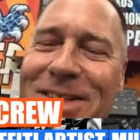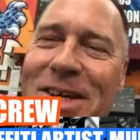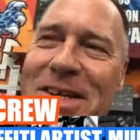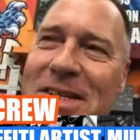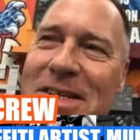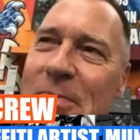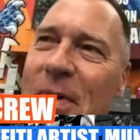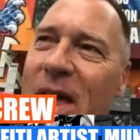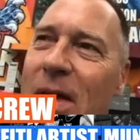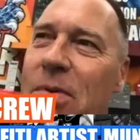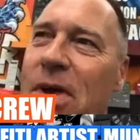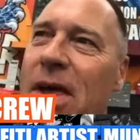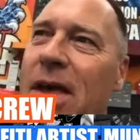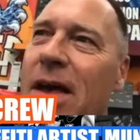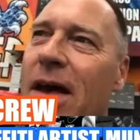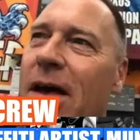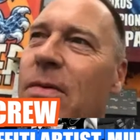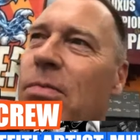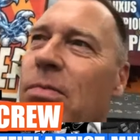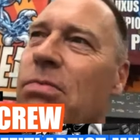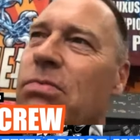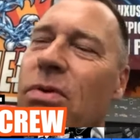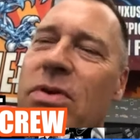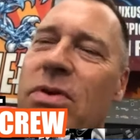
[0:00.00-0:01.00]
just maybe
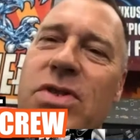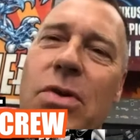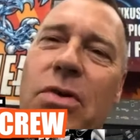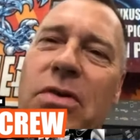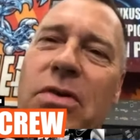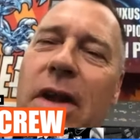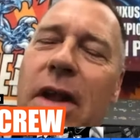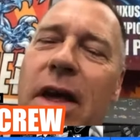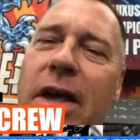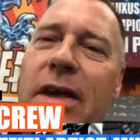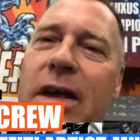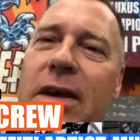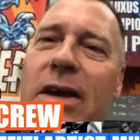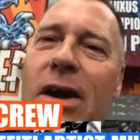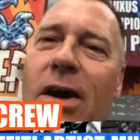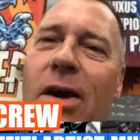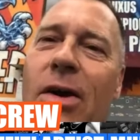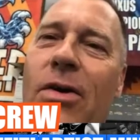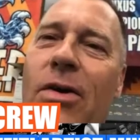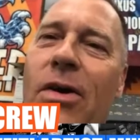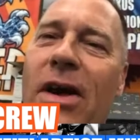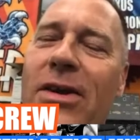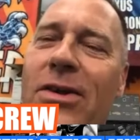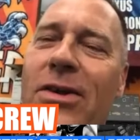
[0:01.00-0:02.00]
I was looking like a
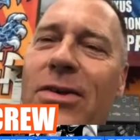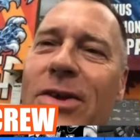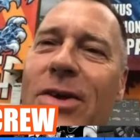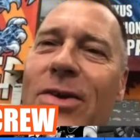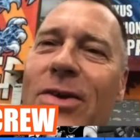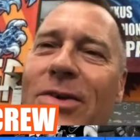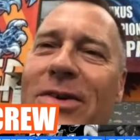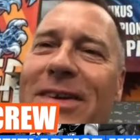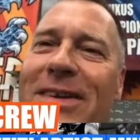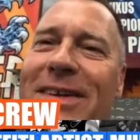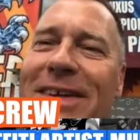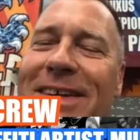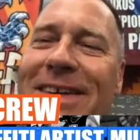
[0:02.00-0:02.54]
cow. I don't know,